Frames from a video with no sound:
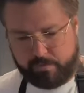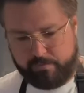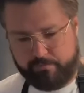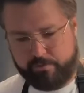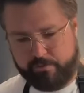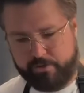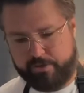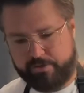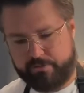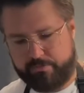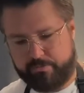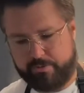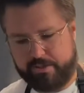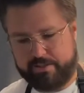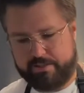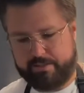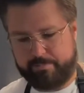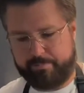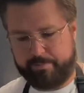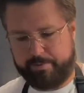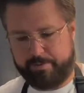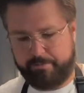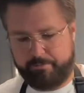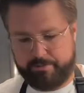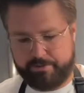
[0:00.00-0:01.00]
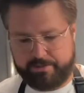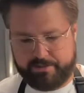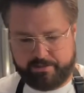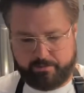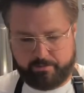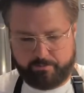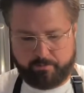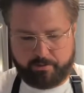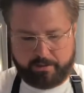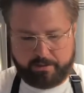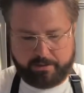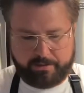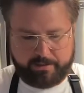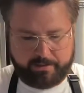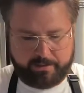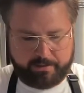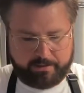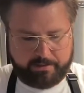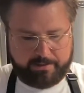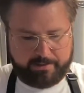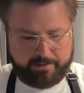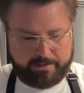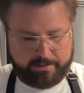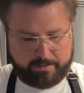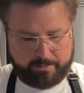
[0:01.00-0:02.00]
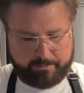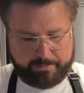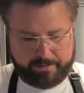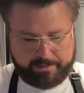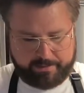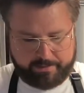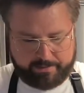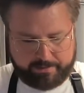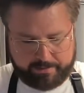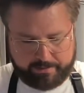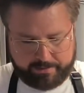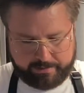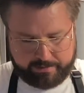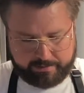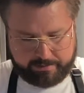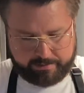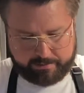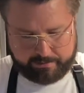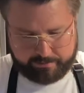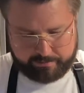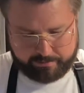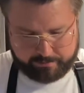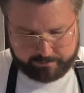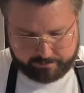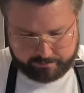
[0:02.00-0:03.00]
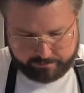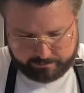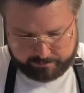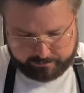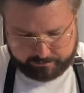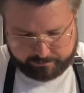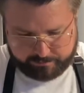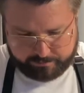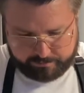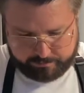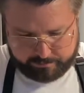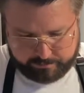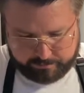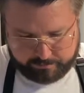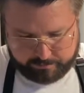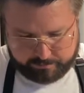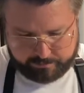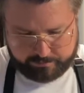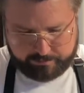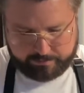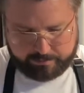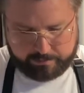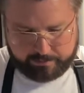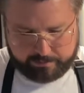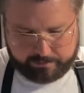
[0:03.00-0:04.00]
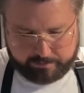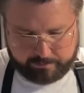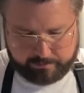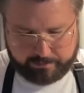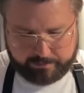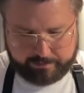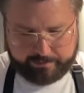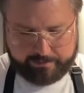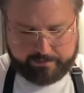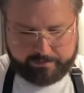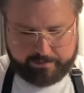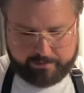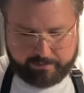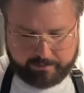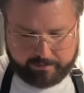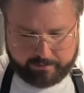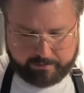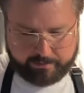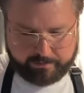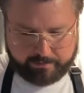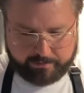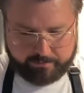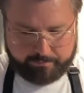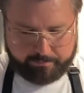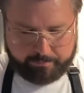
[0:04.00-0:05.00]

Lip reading: For this recipe, we still want it a little bit thick, not like the